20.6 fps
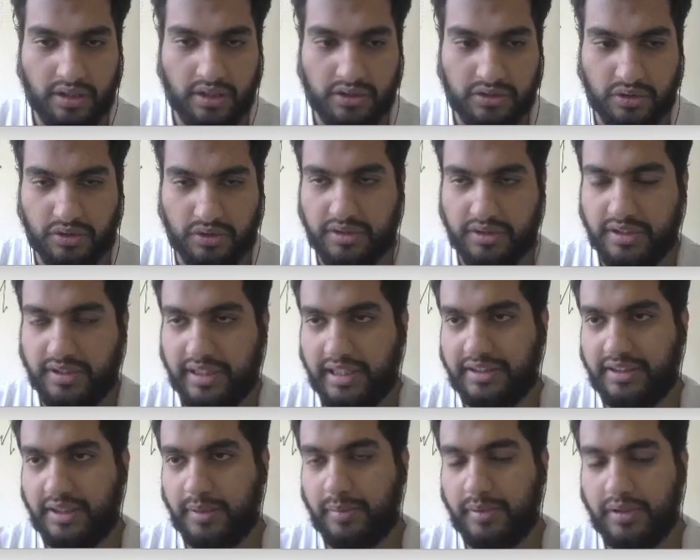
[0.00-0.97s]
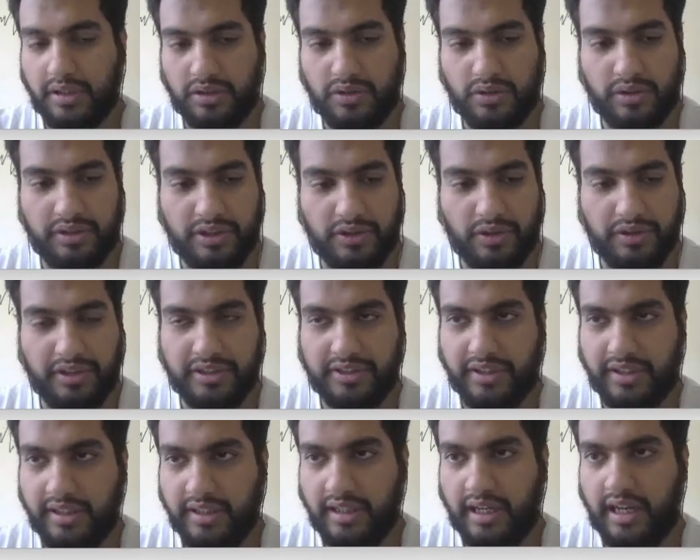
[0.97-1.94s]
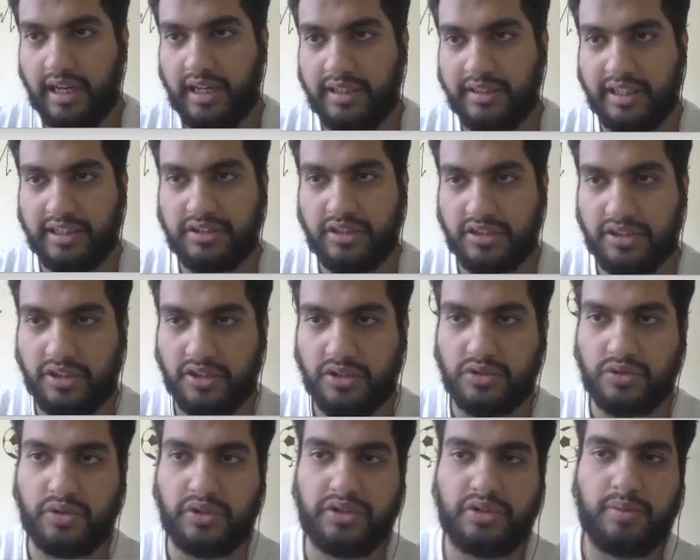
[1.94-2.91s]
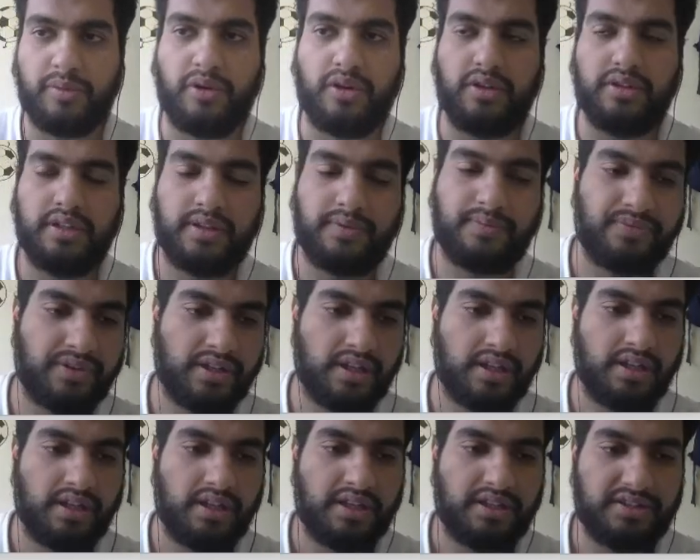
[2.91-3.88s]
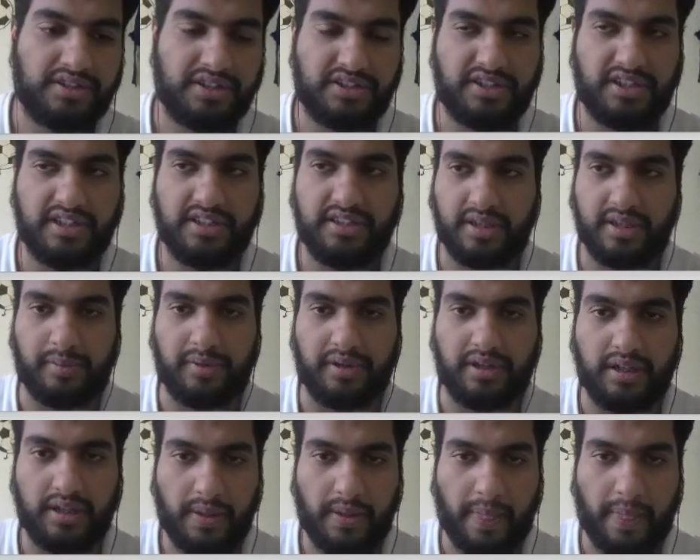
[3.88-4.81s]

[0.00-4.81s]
So this is 9th April 2023, and next session is going to be on 16th April.